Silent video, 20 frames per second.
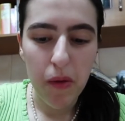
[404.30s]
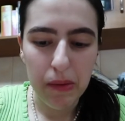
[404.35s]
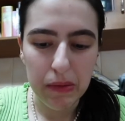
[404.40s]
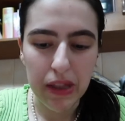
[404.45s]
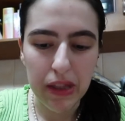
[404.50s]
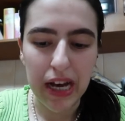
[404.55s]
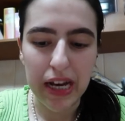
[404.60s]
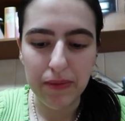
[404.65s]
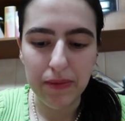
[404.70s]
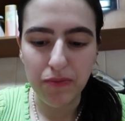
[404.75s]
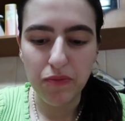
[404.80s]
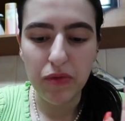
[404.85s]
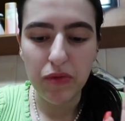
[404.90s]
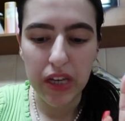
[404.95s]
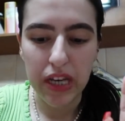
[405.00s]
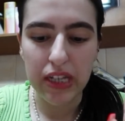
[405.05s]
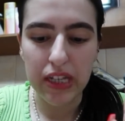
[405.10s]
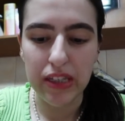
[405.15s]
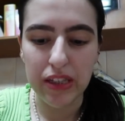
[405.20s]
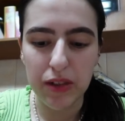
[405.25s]
That
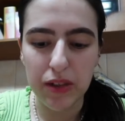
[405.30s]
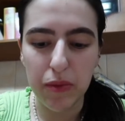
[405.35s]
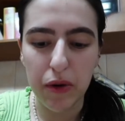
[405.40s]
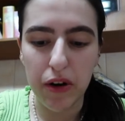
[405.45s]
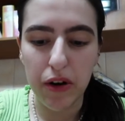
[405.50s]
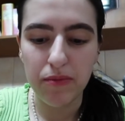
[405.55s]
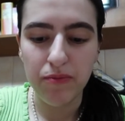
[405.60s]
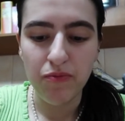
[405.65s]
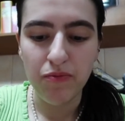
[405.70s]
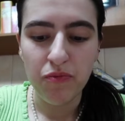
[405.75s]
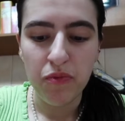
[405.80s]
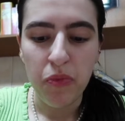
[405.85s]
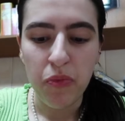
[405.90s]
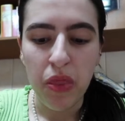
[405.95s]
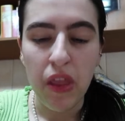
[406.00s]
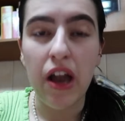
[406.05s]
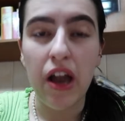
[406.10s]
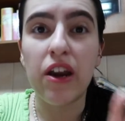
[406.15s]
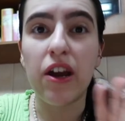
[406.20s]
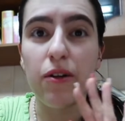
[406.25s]
hits the spot,
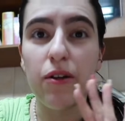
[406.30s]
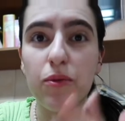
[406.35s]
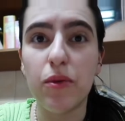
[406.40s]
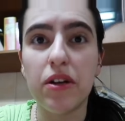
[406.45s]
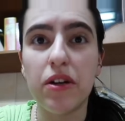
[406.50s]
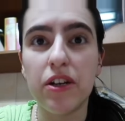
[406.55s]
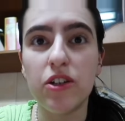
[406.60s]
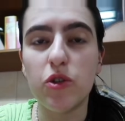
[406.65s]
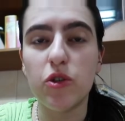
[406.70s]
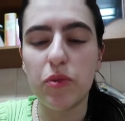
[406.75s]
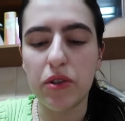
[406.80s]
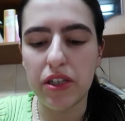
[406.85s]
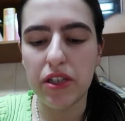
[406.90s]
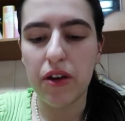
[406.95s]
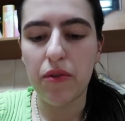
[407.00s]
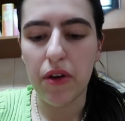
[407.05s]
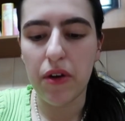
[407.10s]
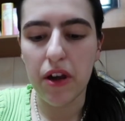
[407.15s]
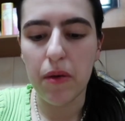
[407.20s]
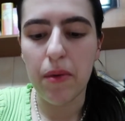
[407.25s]
and I would
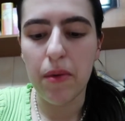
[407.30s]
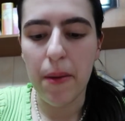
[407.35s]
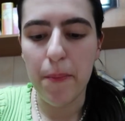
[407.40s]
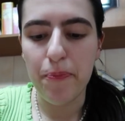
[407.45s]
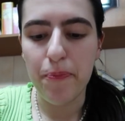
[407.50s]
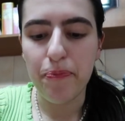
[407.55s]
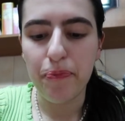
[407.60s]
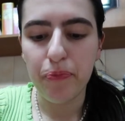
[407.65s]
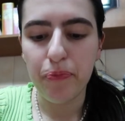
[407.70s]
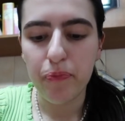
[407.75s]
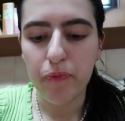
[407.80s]
100% recommend